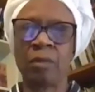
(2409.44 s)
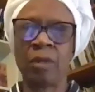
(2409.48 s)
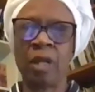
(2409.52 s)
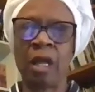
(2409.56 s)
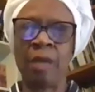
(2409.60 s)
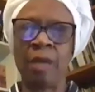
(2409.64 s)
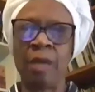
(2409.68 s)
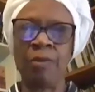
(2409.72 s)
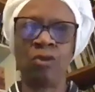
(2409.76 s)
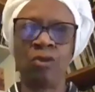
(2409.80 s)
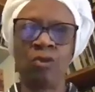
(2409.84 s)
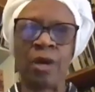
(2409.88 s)

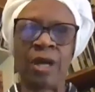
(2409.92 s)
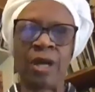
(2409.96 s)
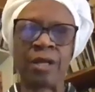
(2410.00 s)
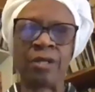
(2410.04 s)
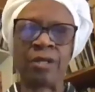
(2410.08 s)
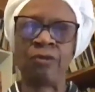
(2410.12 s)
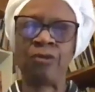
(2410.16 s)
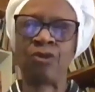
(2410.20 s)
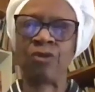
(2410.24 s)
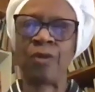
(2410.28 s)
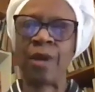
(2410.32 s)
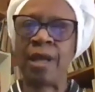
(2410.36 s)
I'm the
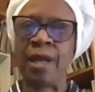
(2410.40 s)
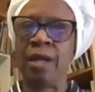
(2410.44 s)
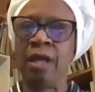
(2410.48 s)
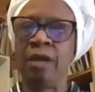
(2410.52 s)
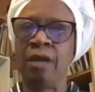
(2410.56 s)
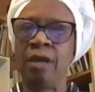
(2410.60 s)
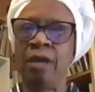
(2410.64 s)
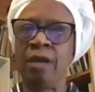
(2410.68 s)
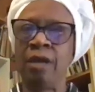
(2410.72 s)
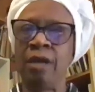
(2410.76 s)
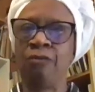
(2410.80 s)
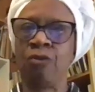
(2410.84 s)
director of
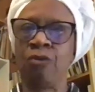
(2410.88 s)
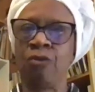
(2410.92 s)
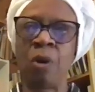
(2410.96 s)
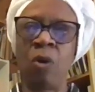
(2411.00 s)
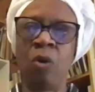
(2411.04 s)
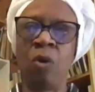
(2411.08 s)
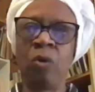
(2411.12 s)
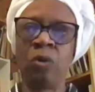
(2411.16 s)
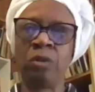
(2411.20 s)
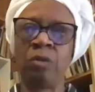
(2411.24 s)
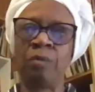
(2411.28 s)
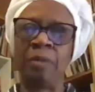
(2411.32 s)
training for
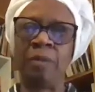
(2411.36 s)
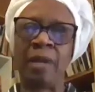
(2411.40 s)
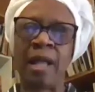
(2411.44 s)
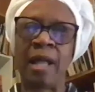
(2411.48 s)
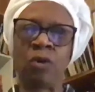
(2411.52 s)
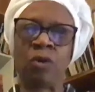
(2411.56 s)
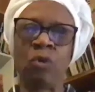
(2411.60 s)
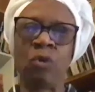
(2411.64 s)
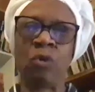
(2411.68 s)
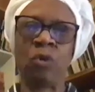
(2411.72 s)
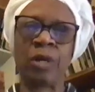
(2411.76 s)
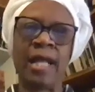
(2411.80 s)
BOLD,
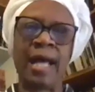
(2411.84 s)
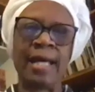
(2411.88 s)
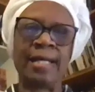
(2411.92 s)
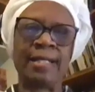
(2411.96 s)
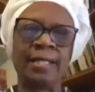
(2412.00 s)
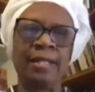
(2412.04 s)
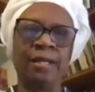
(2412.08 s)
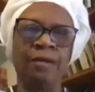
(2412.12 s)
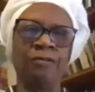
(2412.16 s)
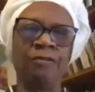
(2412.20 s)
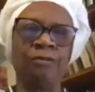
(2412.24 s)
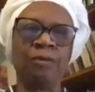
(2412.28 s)
Black
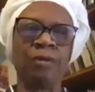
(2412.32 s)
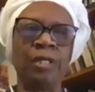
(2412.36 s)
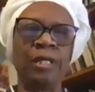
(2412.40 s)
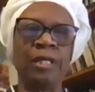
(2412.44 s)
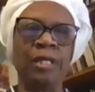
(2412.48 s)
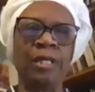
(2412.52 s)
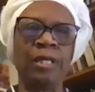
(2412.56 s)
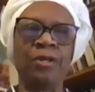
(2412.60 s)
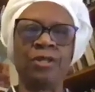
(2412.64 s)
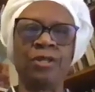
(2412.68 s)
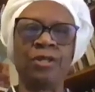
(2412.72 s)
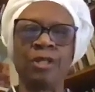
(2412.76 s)
Organizing for
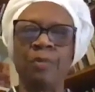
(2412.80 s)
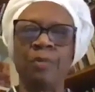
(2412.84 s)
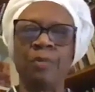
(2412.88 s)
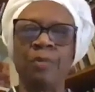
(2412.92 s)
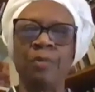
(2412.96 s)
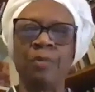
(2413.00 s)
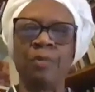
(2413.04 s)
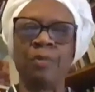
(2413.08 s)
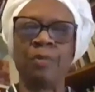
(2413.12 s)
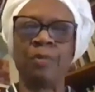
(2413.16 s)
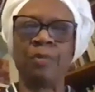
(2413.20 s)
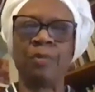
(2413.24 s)
Leadership
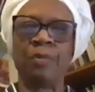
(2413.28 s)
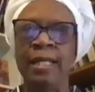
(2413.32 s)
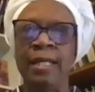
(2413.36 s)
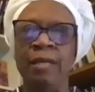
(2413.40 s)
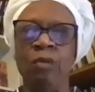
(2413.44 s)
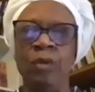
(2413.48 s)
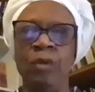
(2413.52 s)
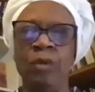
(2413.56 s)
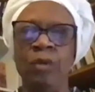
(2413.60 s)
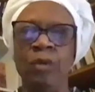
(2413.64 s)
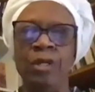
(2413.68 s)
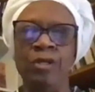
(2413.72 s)
and
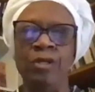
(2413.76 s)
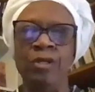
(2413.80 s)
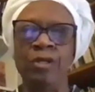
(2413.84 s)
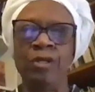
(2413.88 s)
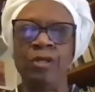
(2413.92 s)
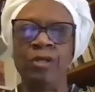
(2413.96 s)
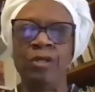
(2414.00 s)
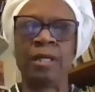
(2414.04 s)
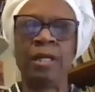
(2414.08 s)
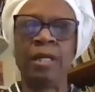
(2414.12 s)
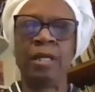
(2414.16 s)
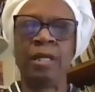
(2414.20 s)
Dignity. We do
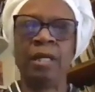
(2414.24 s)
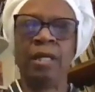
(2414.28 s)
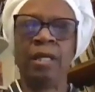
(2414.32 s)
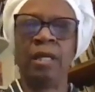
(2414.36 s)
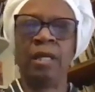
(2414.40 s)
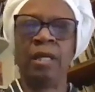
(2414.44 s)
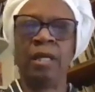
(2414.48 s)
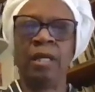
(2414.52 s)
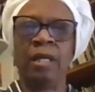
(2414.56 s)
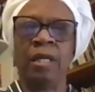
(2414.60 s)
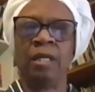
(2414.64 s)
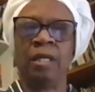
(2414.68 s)
a
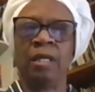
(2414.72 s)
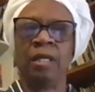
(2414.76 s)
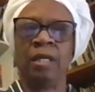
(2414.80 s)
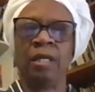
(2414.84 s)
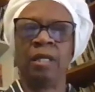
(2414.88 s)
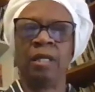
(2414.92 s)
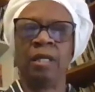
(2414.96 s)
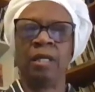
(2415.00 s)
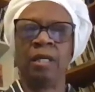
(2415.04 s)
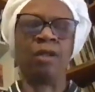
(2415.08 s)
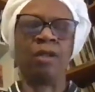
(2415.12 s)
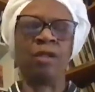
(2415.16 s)

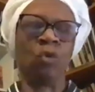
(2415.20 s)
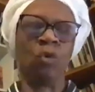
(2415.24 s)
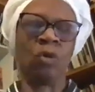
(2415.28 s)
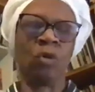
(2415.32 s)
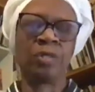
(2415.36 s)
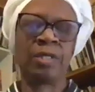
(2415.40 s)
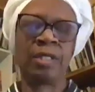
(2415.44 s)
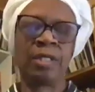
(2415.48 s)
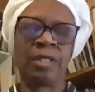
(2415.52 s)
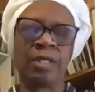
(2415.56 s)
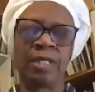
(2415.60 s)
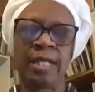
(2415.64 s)

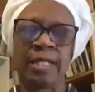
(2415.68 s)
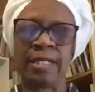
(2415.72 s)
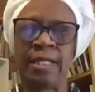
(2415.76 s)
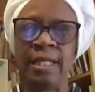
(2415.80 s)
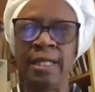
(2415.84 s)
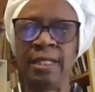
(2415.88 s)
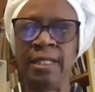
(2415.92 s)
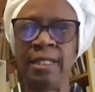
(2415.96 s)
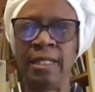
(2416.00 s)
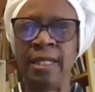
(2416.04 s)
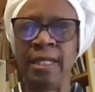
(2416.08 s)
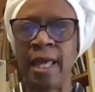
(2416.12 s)
annual
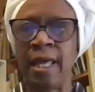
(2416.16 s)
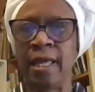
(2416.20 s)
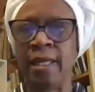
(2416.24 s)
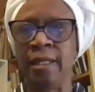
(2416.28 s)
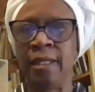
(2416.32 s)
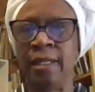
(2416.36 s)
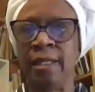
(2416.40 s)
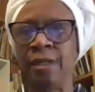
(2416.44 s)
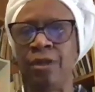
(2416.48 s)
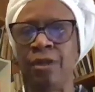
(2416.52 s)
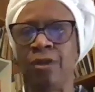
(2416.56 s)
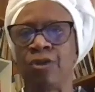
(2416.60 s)
16-day
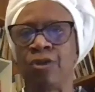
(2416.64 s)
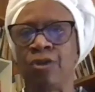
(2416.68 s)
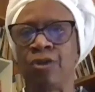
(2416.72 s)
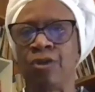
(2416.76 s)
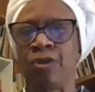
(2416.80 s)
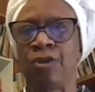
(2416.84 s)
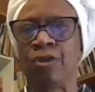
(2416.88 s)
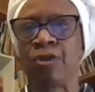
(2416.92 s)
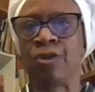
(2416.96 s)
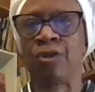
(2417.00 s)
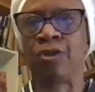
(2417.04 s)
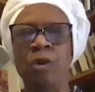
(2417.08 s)
leadership
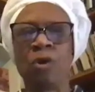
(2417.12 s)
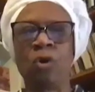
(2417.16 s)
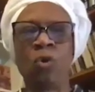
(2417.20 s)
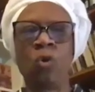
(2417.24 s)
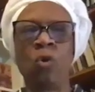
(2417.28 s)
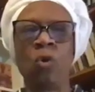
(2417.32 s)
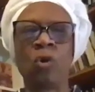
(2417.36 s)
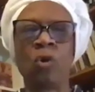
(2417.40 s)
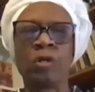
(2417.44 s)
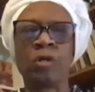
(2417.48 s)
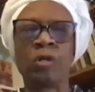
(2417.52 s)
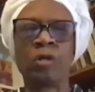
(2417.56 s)
development
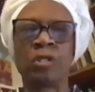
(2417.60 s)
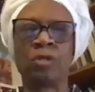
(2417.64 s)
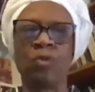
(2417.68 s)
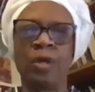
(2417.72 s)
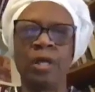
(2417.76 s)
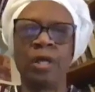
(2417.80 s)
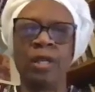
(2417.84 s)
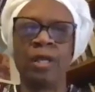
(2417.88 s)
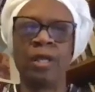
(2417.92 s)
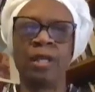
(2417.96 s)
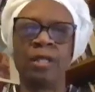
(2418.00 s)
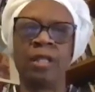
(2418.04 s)
course
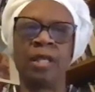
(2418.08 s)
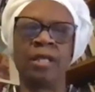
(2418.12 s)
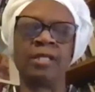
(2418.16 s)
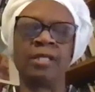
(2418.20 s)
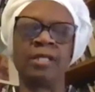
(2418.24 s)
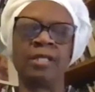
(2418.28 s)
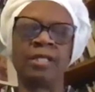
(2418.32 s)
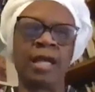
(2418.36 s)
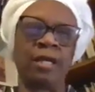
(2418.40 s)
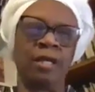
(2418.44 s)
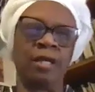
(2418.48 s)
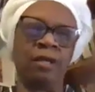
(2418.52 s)
with
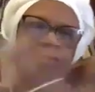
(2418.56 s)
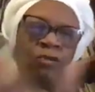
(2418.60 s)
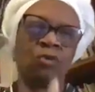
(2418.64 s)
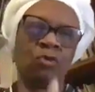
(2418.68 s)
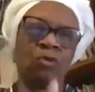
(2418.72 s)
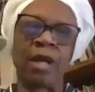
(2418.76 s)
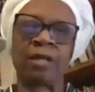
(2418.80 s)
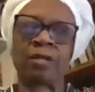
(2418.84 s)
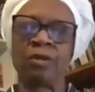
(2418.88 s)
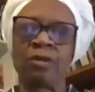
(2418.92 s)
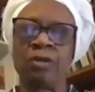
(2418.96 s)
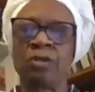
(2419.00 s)
executive
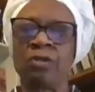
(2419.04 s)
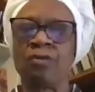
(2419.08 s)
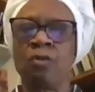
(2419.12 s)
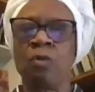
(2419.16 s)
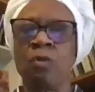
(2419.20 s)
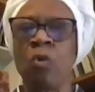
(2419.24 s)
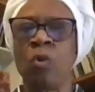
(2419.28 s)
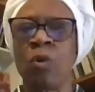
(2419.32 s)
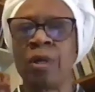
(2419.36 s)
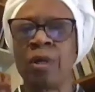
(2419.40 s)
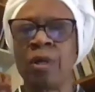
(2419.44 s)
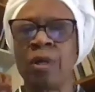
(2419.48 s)
directors from
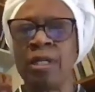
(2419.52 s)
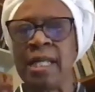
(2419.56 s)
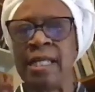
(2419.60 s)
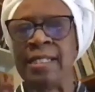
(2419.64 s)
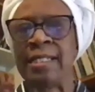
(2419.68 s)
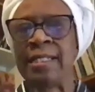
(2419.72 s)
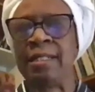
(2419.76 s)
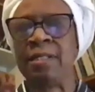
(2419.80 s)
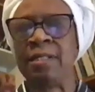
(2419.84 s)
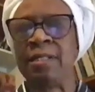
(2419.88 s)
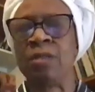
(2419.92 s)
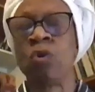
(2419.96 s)

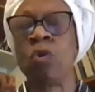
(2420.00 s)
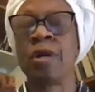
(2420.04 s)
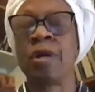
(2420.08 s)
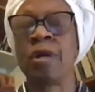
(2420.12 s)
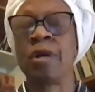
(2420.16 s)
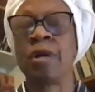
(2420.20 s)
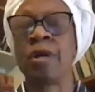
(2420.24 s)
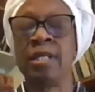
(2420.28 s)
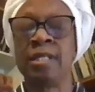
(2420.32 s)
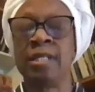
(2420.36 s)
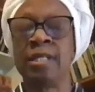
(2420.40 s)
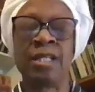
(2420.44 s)

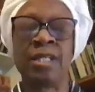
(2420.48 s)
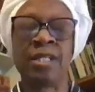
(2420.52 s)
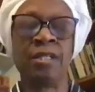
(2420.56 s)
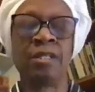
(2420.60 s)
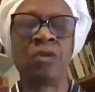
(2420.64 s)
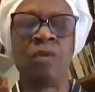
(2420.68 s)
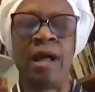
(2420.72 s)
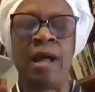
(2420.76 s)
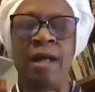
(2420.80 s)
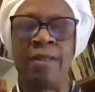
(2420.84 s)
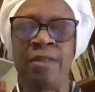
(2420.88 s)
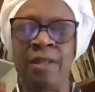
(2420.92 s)

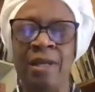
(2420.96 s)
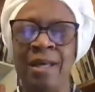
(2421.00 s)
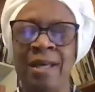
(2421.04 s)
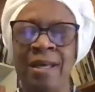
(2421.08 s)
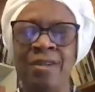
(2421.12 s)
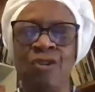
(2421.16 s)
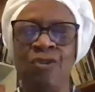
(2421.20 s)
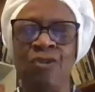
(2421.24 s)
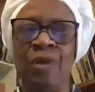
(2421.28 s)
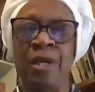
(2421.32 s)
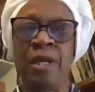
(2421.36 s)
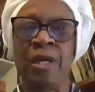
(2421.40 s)
organizations around the
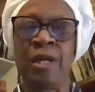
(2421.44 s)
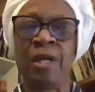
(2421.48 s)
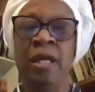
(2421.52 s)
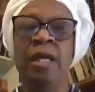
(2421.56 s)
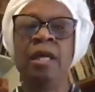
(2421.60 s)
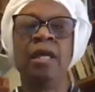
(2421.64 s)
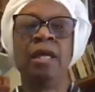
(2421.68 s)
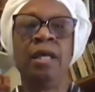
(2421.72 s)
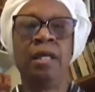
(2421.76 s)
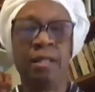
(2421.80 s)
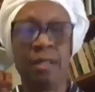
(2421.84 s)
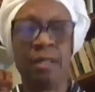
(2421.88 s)
country.
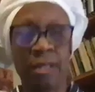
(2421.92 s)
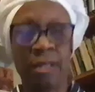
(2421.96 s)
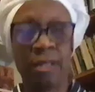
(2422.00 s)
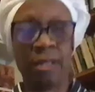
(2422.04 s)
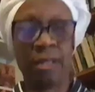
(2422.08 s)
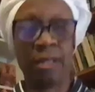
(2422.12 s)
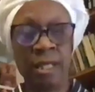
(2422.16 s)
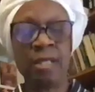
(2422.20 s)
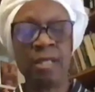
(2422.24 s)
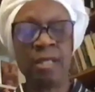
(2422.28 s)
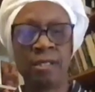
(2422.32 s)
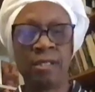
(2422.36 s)

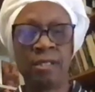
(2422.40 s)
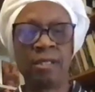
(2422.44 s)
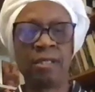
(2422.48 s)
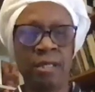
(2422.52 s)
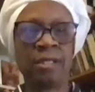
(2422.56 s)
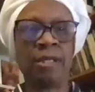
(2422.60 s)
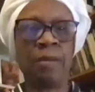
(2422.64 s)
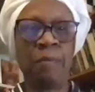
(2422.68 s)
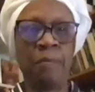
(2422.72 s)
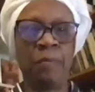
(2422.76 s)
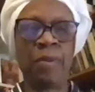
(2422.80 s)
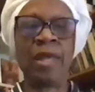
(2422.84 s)
This
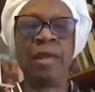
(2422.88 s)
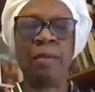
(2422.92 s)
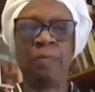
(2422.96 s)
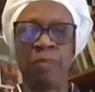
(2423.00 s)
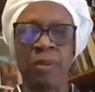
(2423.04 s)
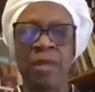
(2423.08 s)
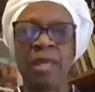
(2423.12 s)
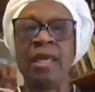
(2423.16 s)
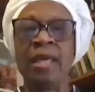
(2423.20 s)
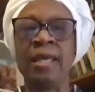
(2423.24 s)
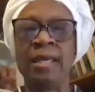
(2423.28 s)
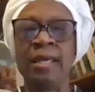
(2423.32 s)
is a big
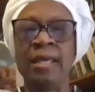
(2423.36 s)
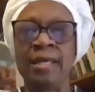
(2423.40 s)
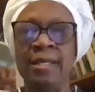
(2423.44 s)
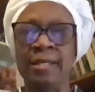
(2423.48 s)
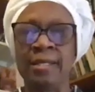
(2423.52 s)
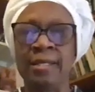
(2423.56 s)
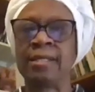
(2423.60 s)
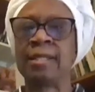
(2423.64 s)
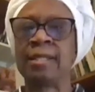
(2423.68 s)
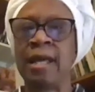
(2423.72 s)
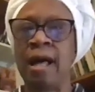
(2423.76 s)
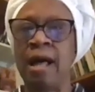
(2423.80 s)

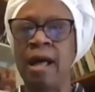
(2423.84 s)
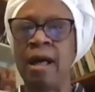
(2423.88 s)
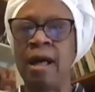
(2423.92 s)
piece.